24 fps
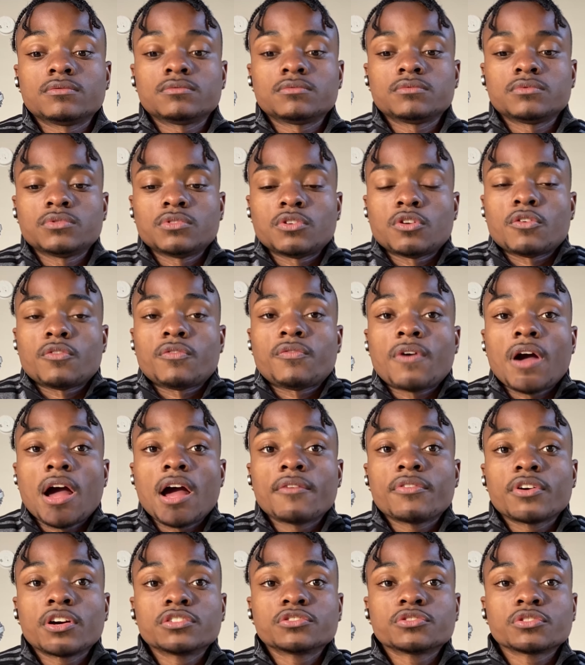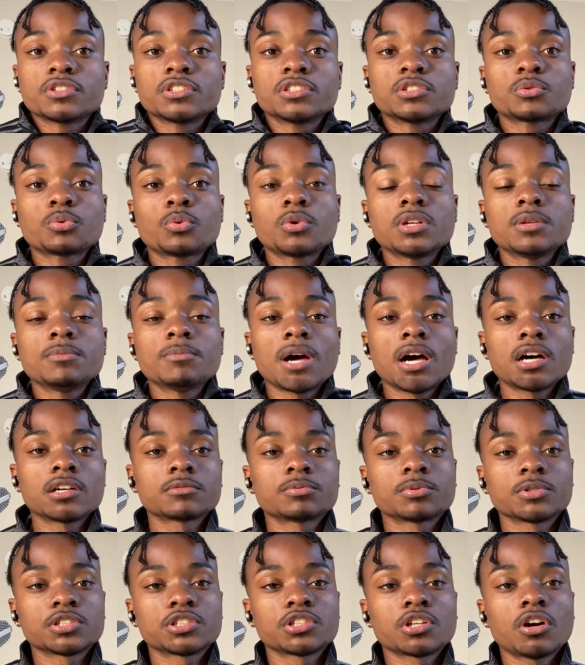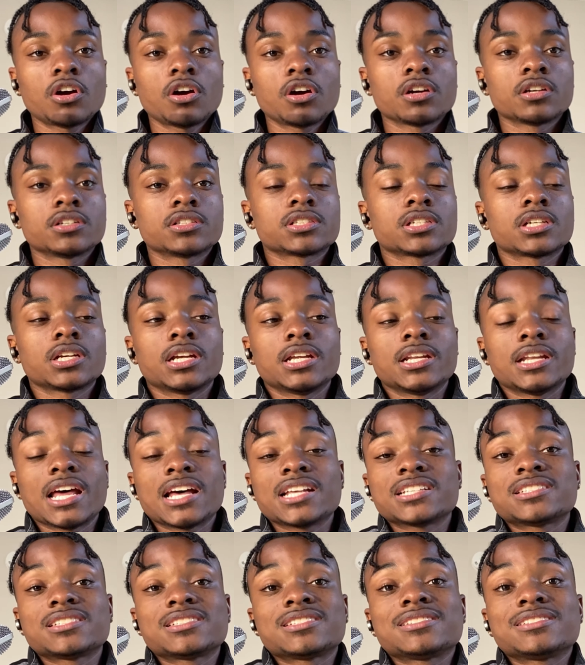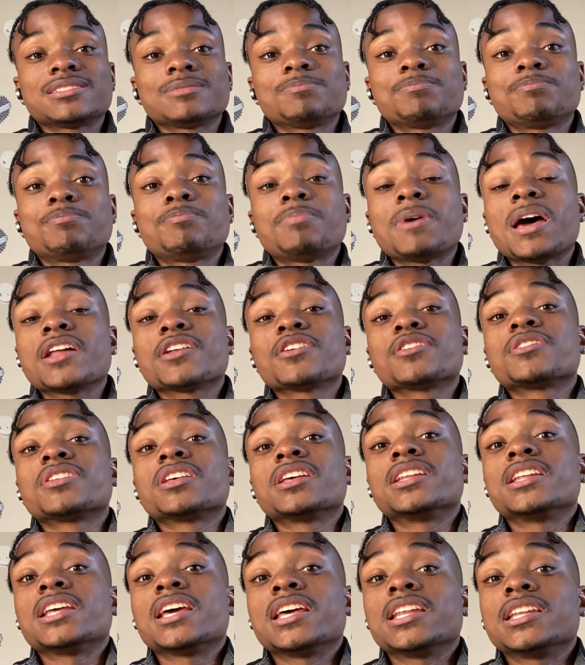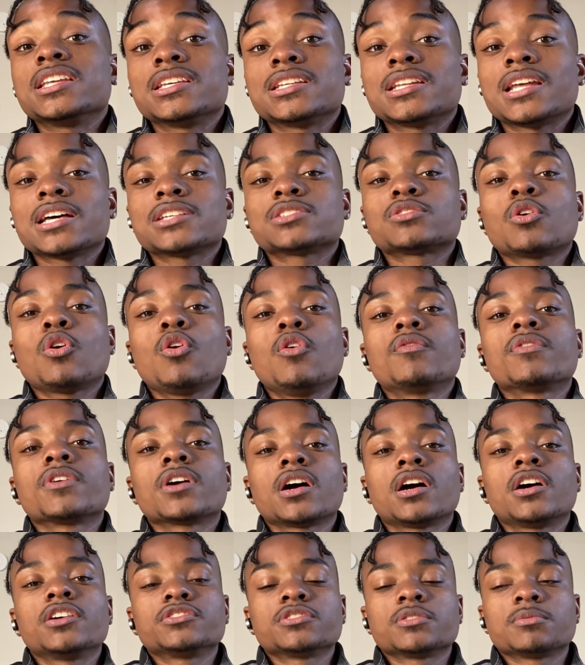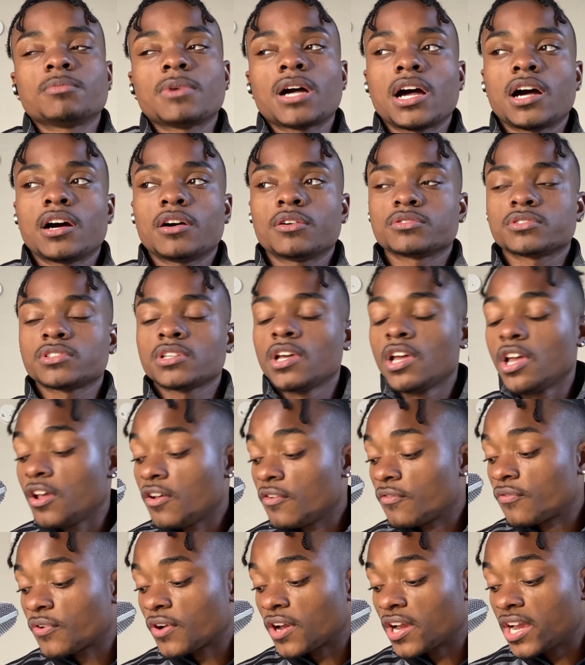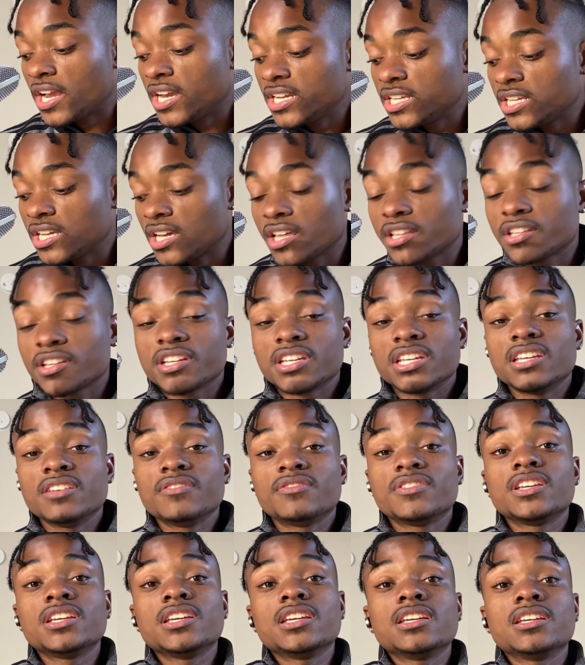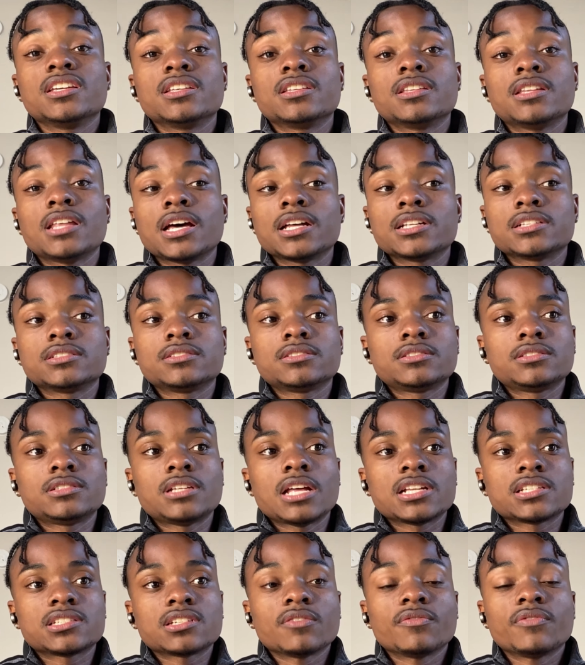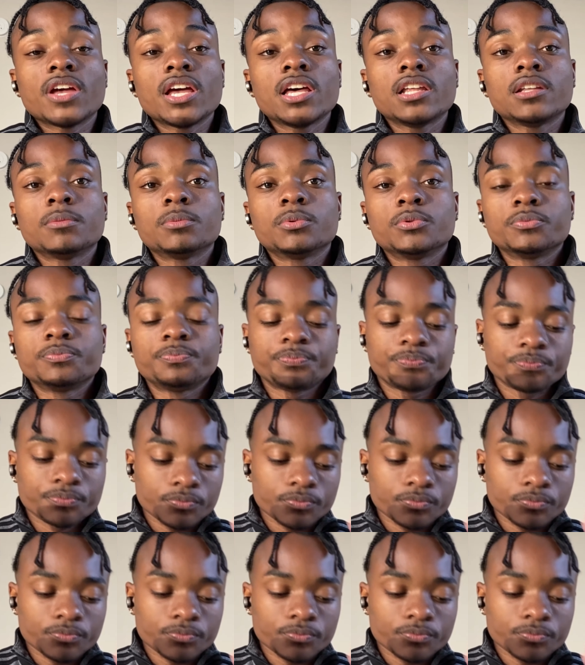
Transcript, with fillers: you know 520 miles per charge and that's better than any that's over 100 miles for any other ev that that's available